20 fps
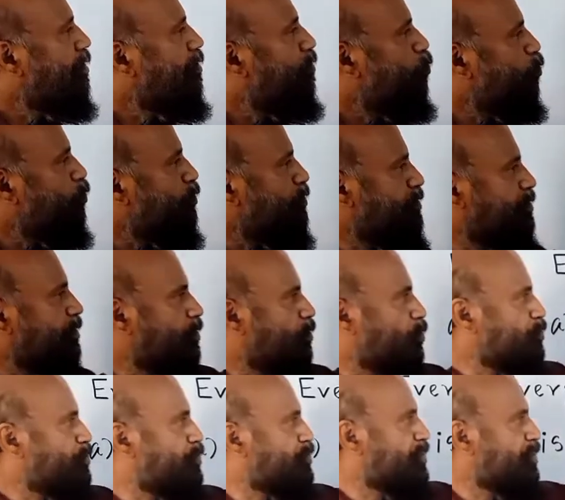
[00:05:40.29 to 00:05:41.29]
What is the
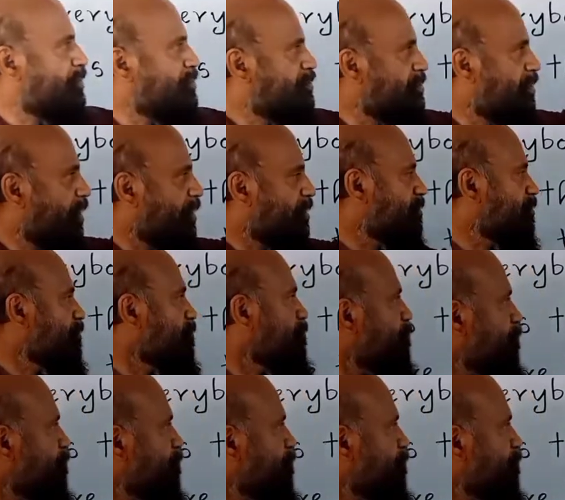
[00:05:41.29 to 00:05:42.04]
question tag?